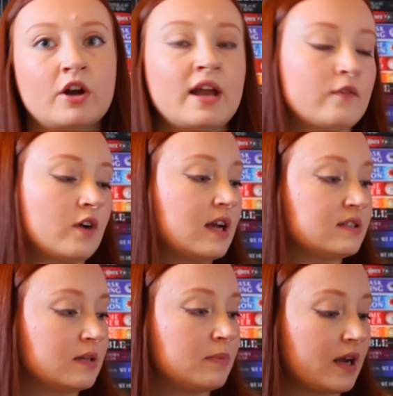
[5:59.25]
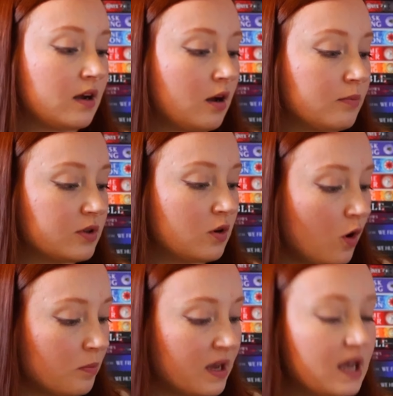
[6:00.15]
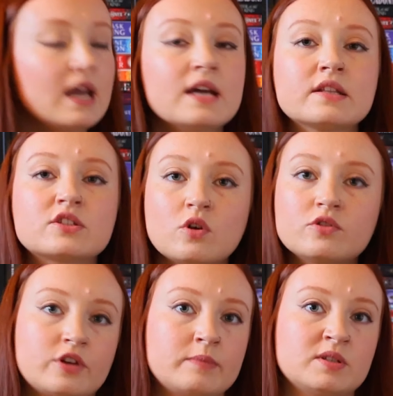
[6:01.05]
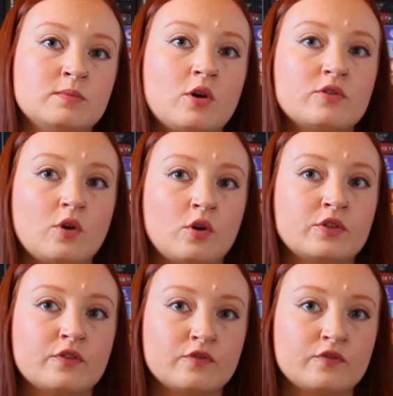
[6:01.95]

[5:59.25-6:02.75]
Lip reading: However, I did pick up the copy that's called The Crimson Moth on the